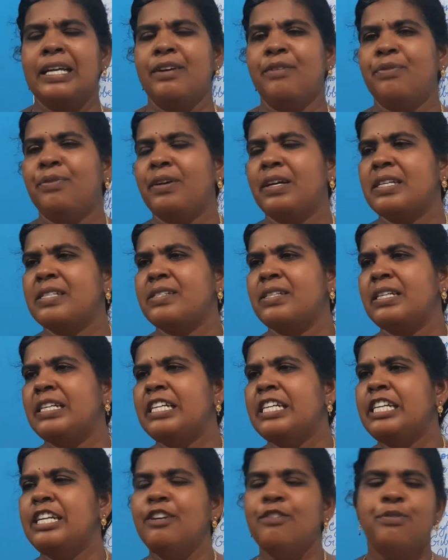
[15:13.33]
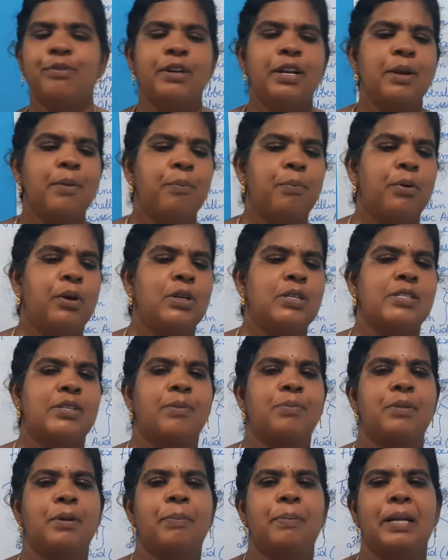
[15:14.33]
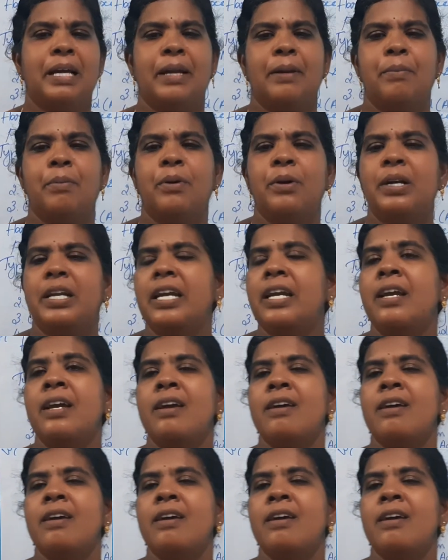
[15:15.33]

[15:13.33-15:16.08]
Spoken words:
effects in different parts of the plant body.